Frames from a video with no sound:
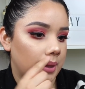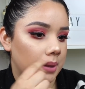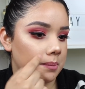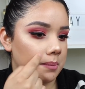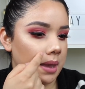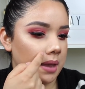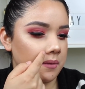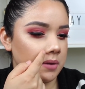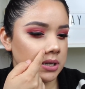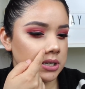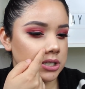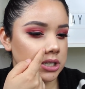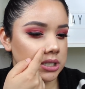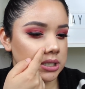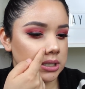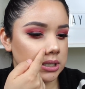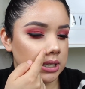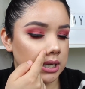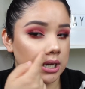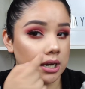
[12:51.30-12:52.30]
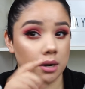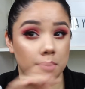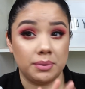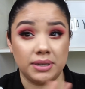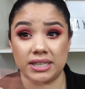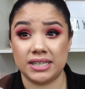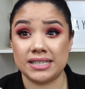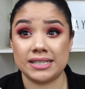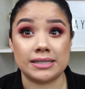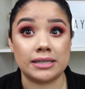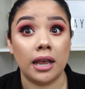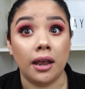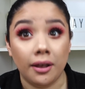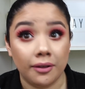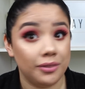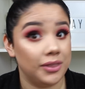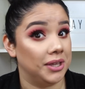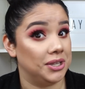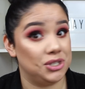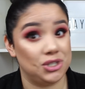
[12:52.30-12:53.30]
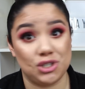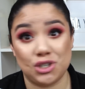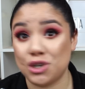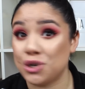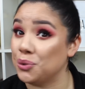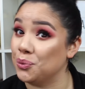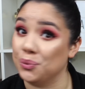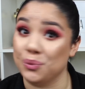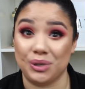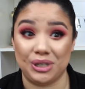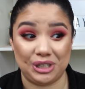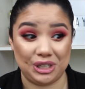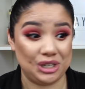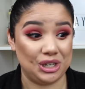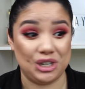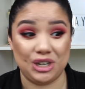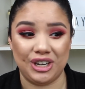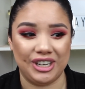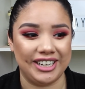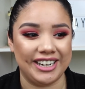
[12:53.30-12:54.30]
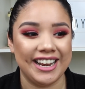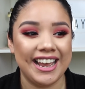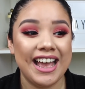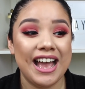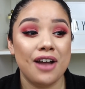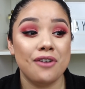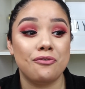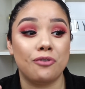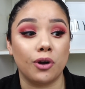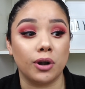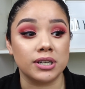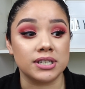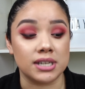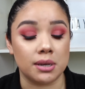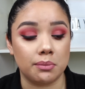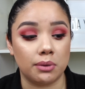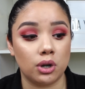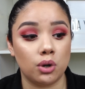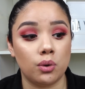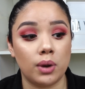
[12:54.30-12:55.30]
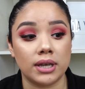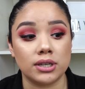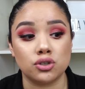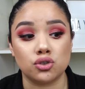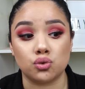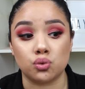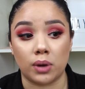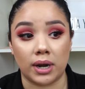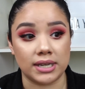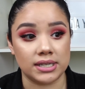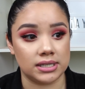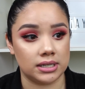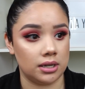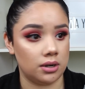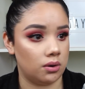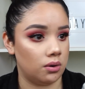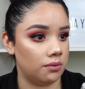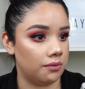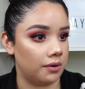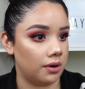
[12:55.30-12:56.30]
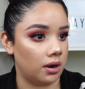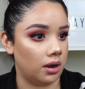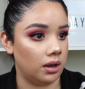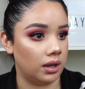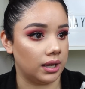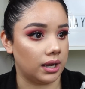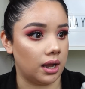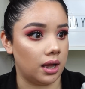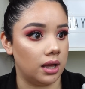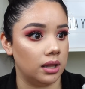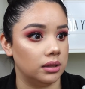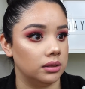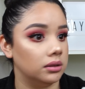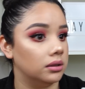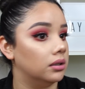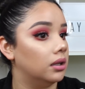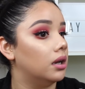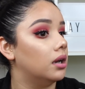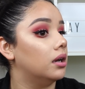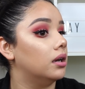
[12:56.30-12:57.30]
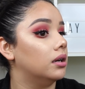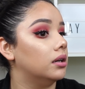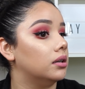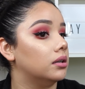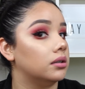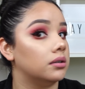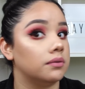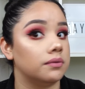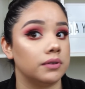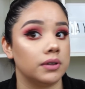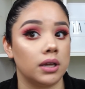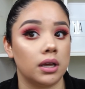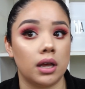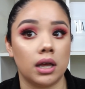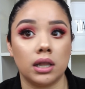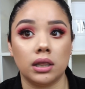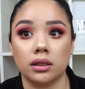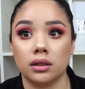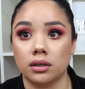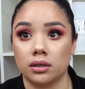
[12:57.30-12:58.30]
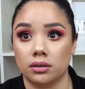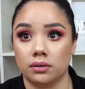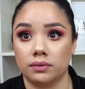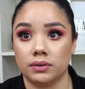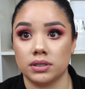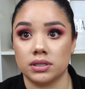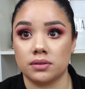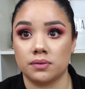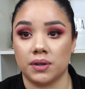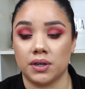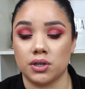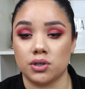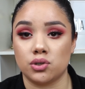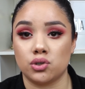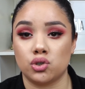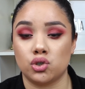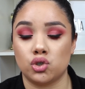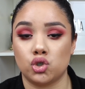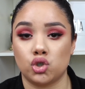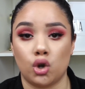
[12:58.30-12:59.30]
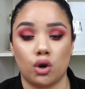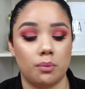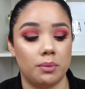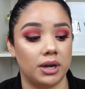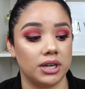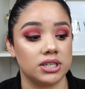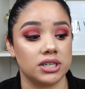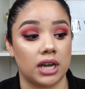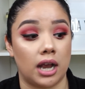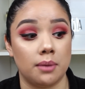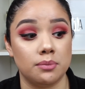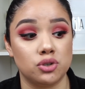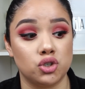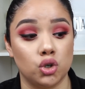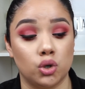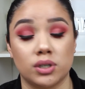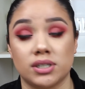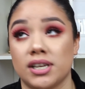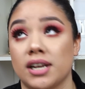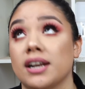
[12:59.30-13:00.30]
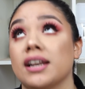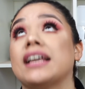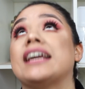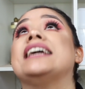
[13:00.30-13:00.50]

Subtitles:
Maybe just here, but that's still really good for someone who has dry skin overall. Like, I love this finish so much. Like, I'm so excited.